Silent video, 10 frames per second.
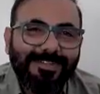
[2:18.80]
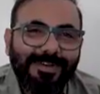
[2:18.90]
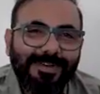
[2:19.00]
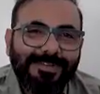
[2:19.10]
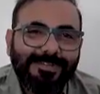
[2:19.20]

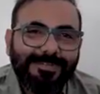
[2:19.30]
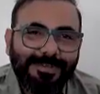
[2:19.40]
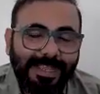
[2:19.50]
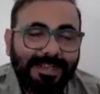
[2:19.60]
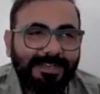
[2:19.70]
So
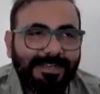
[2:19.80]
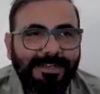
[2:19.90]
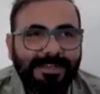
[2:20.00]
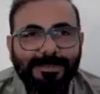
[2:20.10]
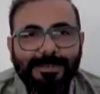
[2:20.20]

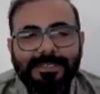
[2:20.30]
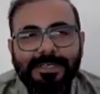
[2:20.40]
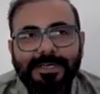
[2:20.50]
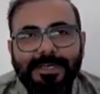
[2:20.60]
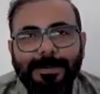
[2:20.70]
yeah,
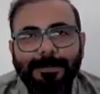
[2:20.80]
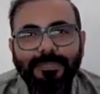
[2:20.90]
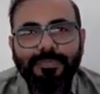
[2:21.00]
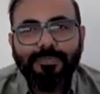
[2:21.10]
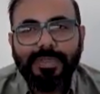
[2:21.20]

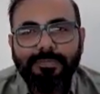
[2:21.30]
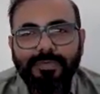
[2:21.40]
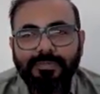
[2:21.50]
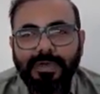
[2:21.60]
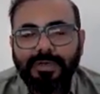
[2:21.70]

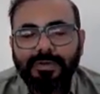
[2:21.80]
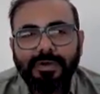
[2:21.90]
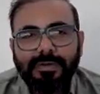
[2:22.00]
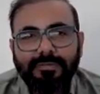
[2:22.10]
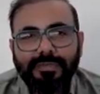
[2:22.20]
we work a
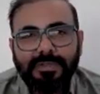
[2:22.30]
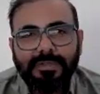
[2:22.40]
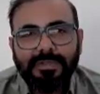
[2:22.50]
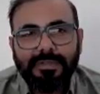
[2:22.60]
lot with